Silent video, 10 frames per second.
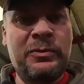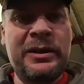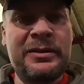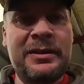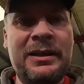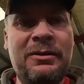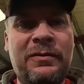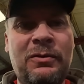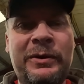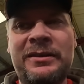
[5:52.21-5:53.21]
with this thing over
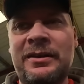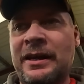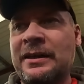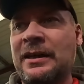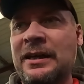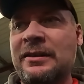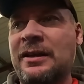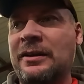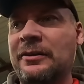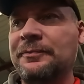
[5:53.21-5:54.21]
the winter then and get it done.